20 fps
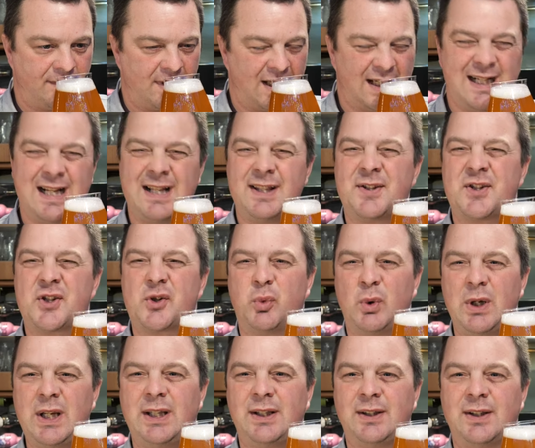and then
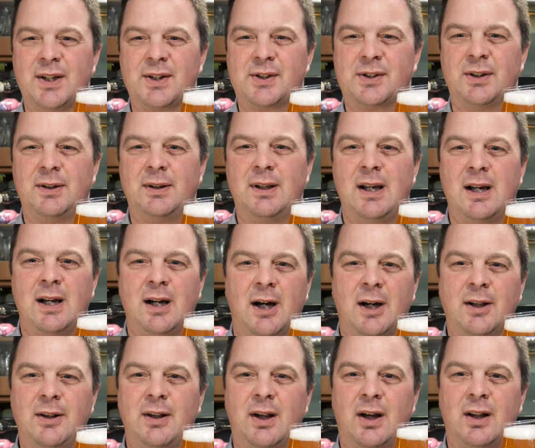sweetness and,
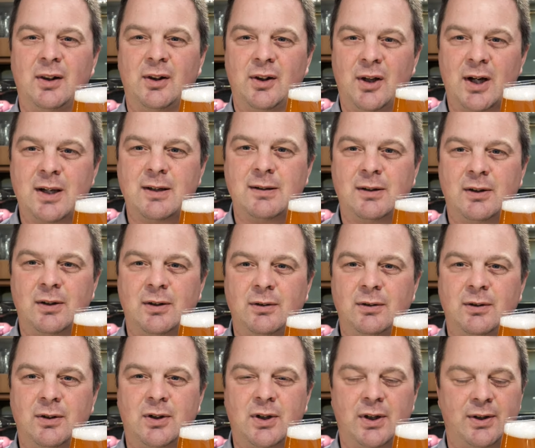and light
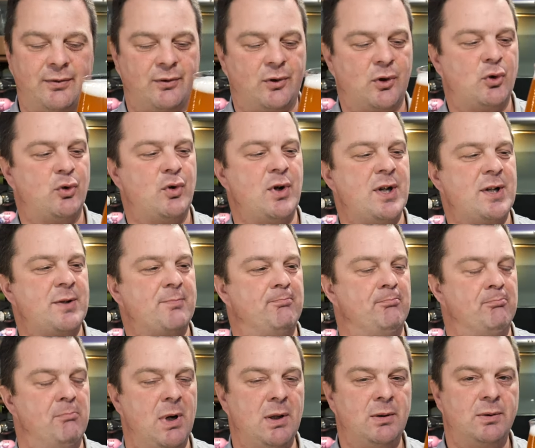kind of crisp
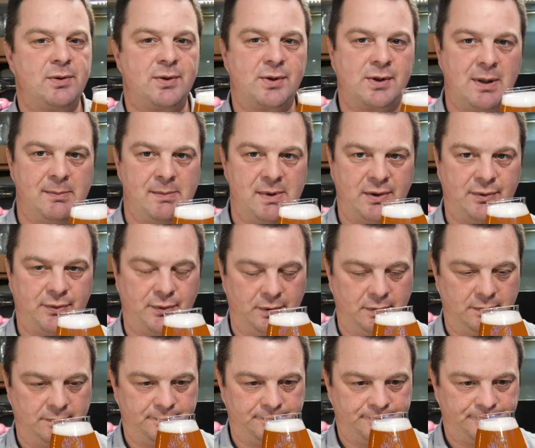malts coming
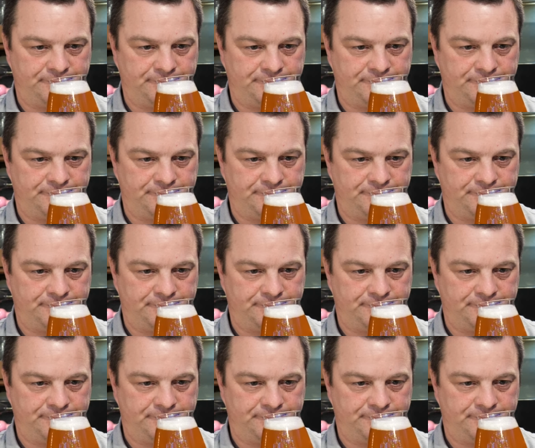through.